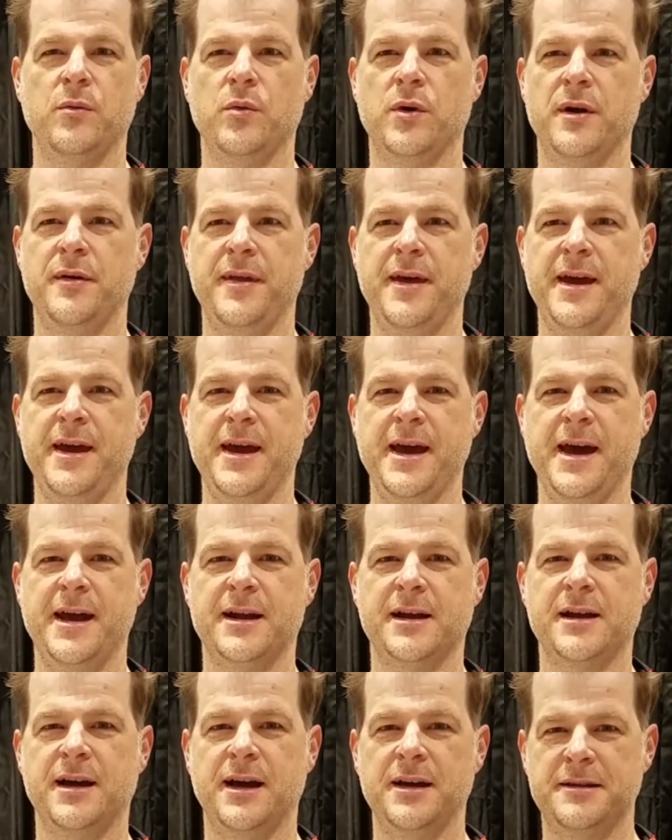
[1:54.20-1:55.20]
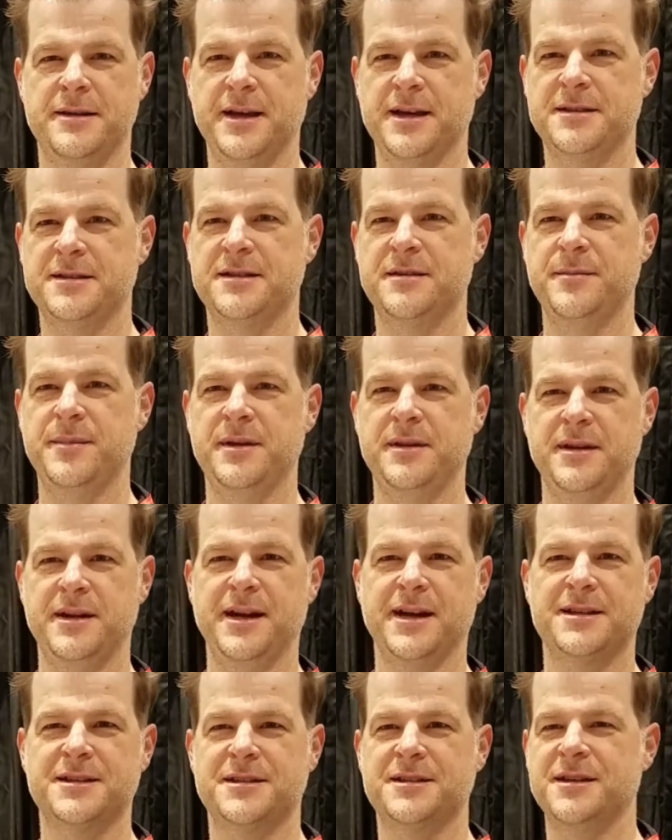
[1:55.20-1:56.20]
where they had a contest to be the
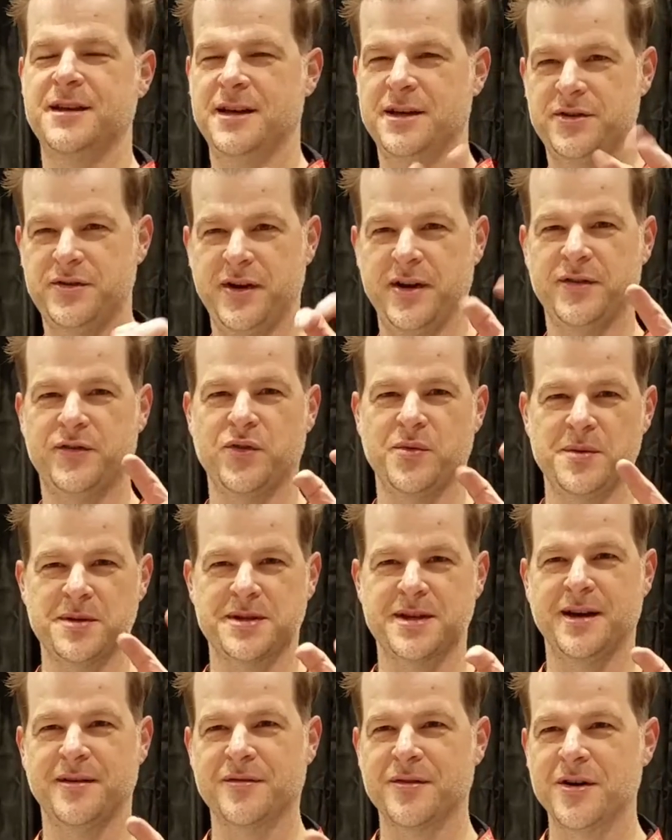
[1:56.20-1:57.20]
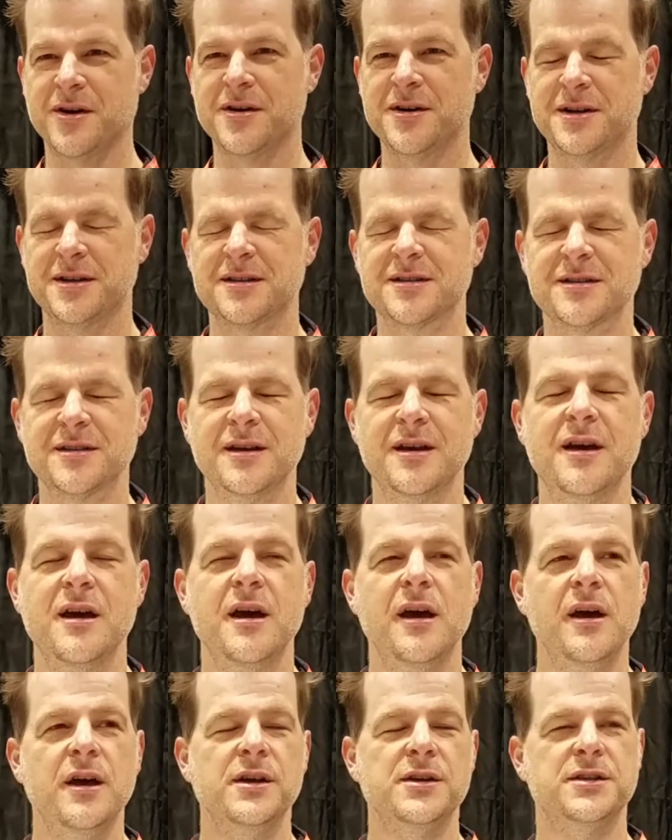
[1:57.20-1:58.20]
next uh, Transformers cover artist.
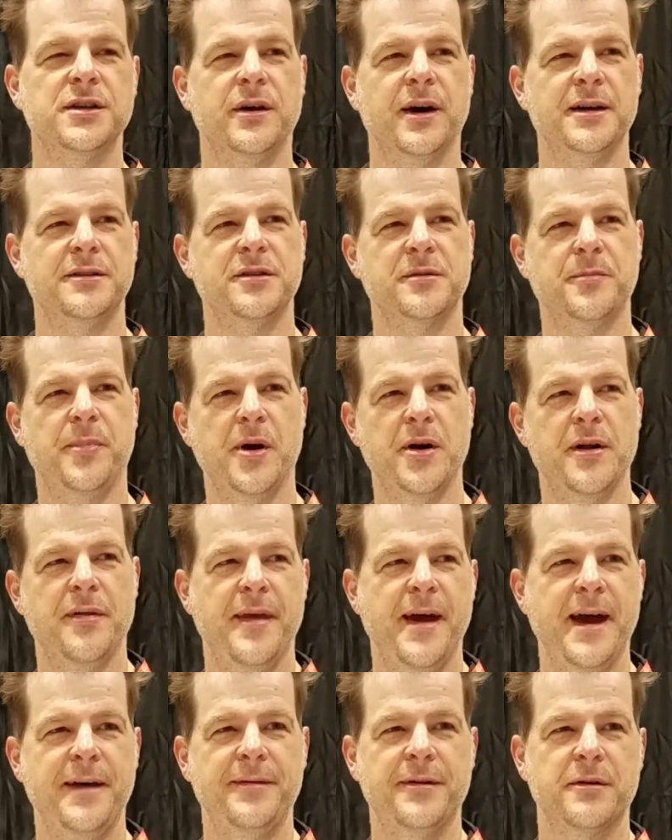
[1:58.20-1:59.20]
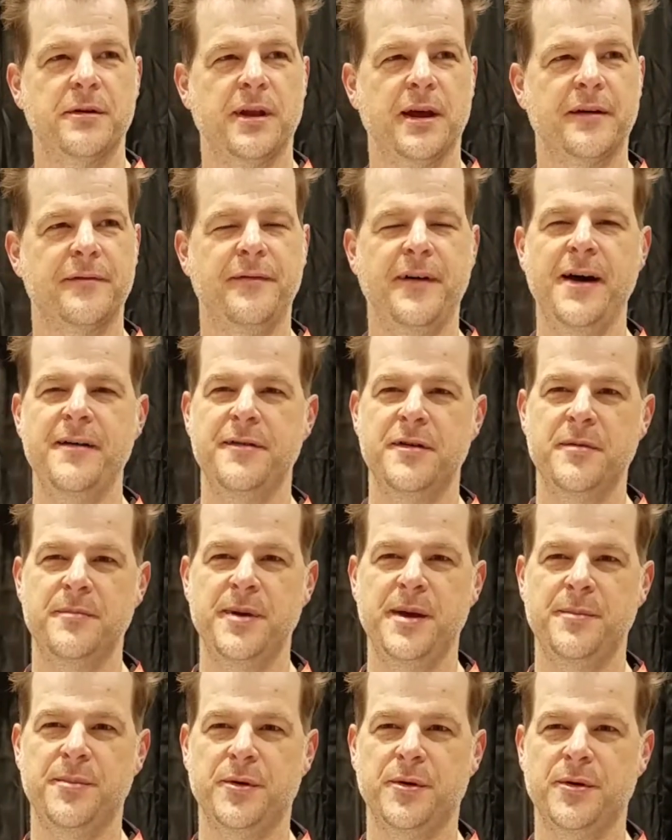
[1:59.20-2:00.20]
So I took part in that. There were like five
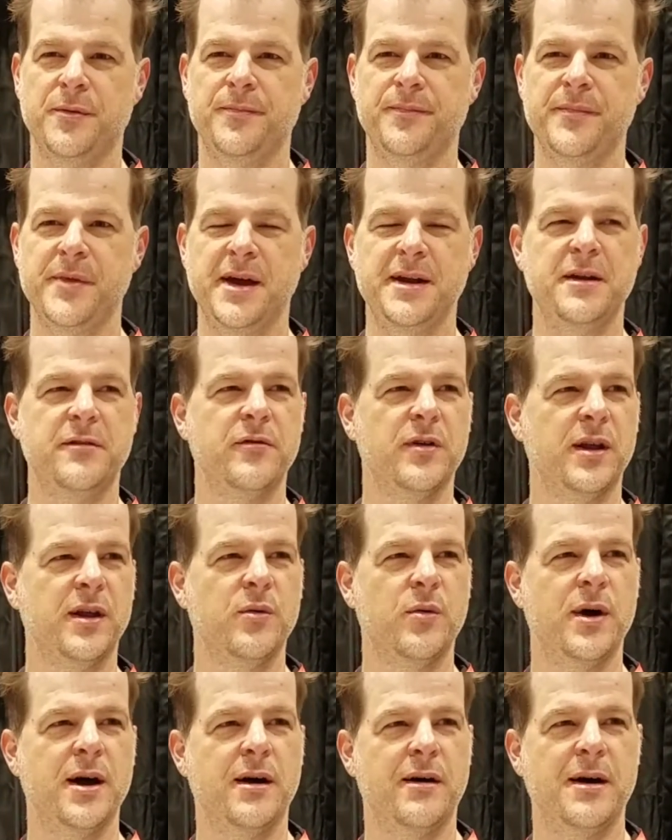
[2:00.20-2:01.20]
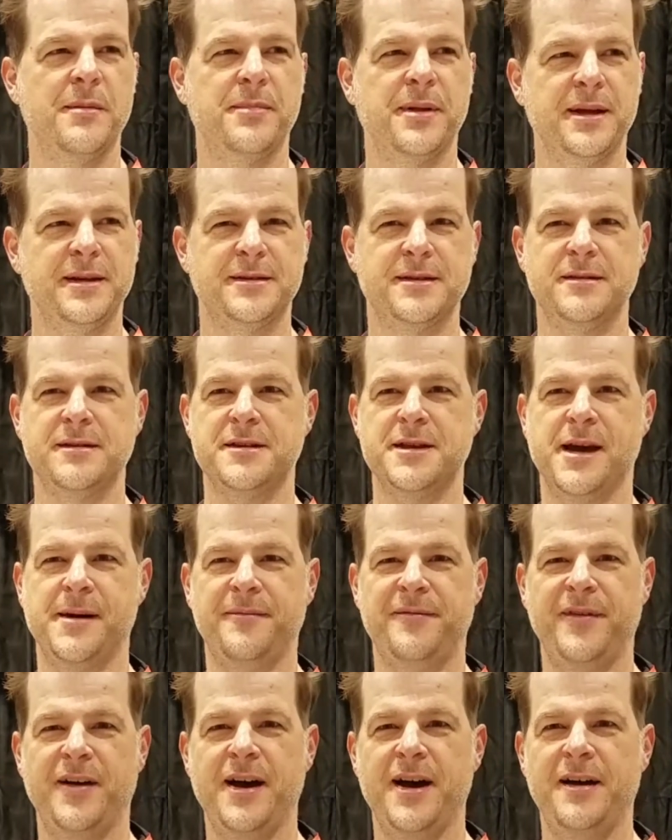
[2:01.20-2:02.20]
hundred people. I did really well. I placed in the
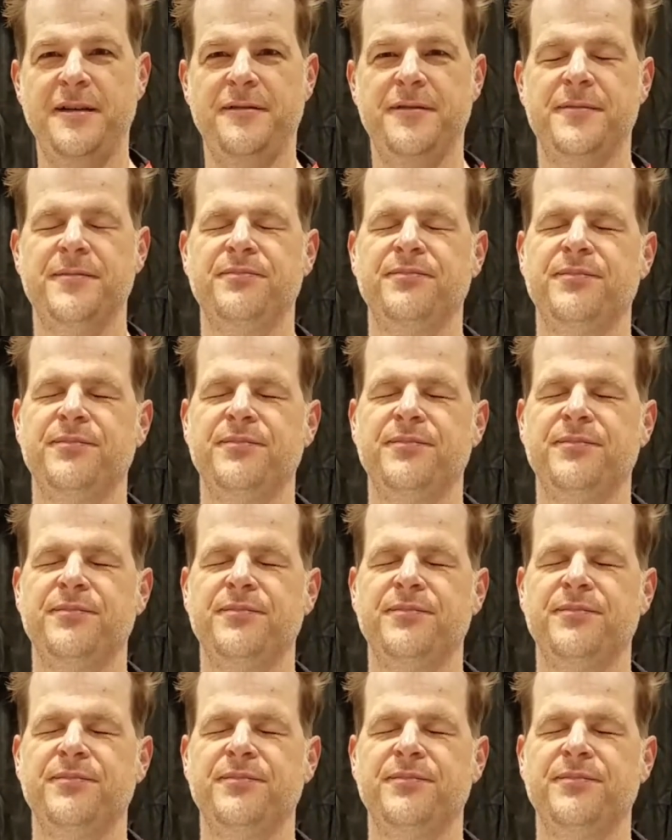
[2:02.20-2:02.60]
top five.